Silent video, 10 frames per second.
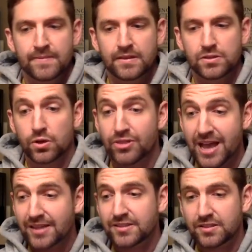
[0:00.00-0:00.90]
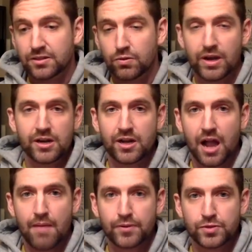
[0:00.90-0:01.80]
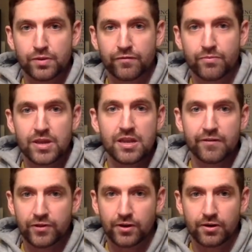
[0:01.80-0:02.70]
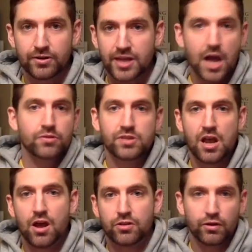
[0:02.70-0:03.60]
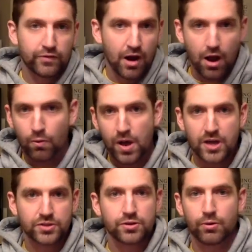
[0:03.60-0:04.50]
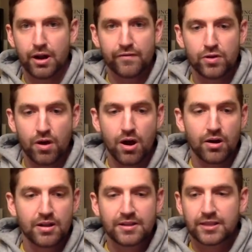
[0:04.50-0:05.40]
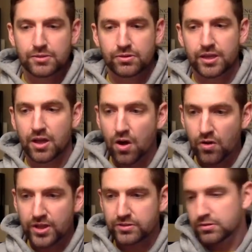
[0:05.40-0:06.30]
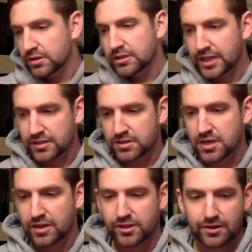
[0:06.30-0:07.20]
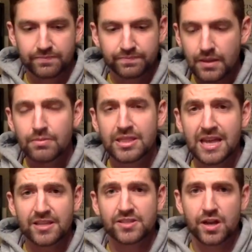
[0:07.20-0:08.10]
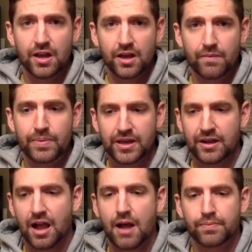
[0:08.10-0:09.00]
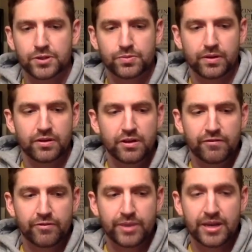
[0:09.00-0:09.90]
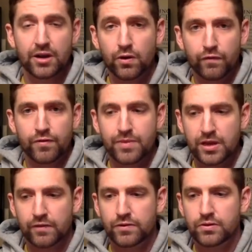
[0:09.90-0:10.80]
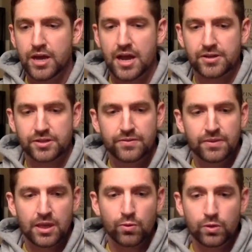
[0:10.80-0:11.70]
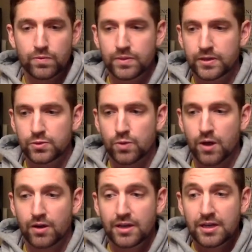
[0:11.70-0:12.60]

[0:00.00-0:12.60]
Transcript: And so that's quite an accomplishment for me. If you're down south or if you're out west or wherever you are, that's for like, oh, that's nothing. But that is a big accomplishment for me, and I know for many of you guys it would be as well.